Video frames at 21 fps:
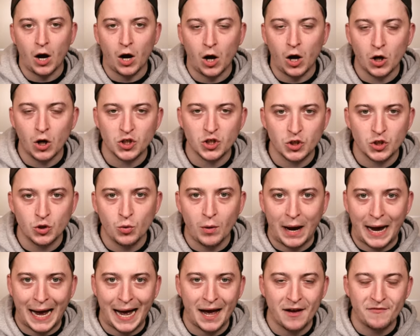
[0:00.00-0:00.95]
Arsenal
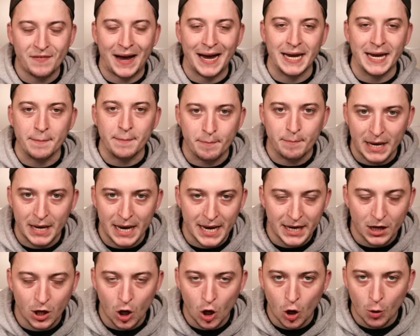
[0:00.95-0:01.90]
have a
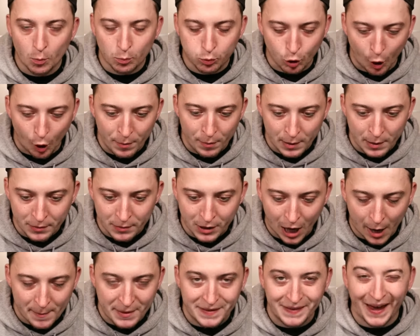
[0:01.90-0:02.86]
big problem
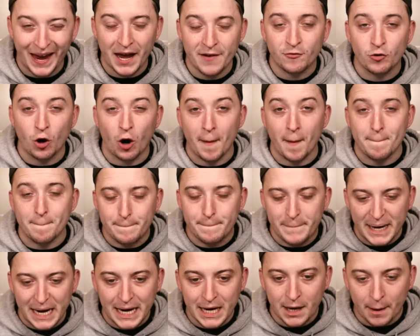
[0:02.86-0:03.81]
coming. They have got a
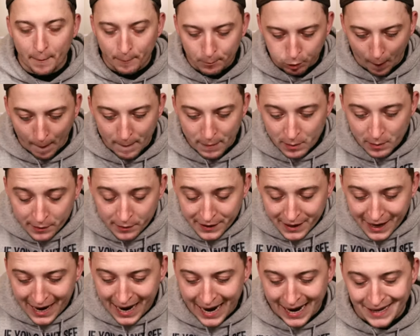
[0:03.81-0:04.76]
big problem on
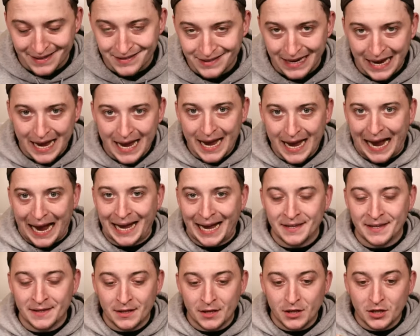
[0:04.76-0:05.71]
their hands,
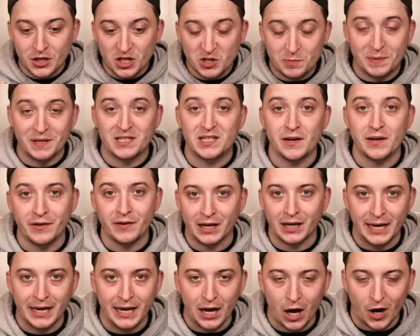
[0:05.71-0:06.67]
and
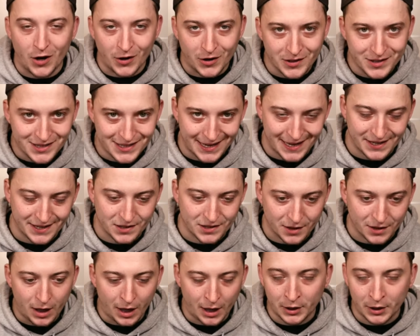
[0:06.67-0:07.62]
specifically
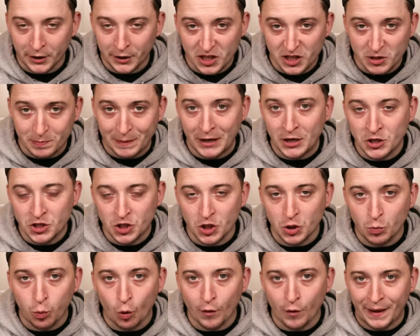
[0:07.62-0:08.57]
Arteta. And I'm explaining to
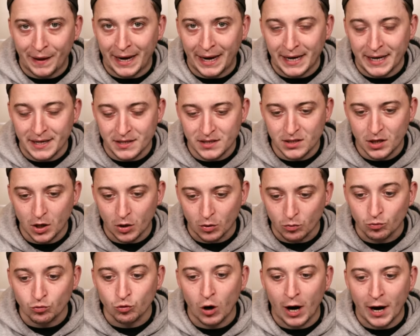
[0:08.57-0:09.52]
you what that is
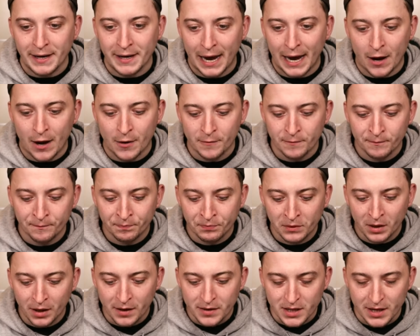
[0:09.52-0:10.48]
right now.
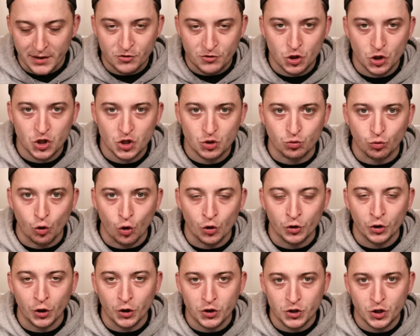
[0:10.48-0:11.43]
They've just
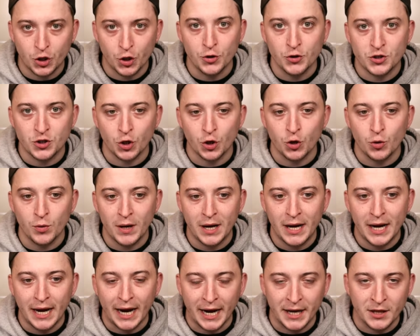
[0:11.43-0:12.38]
drawn 2-2
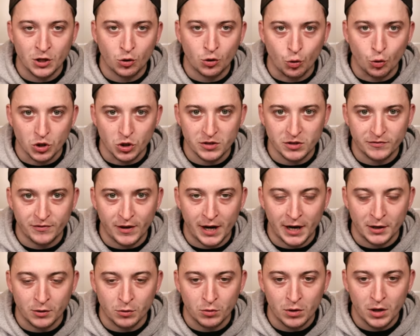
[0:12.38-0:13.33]
in the
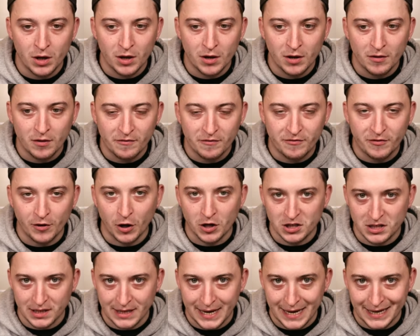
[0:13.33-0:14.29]
quarterfinal
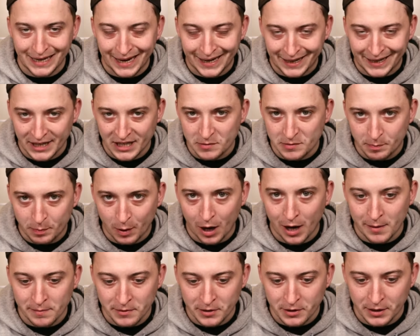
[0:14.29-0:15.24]
first leg against
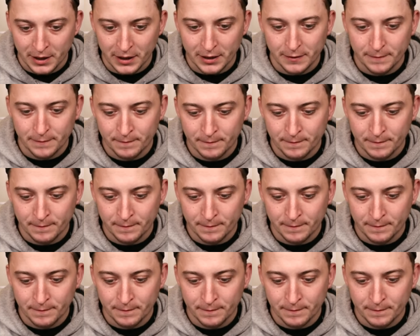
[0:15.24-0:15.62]
Bayern Munich.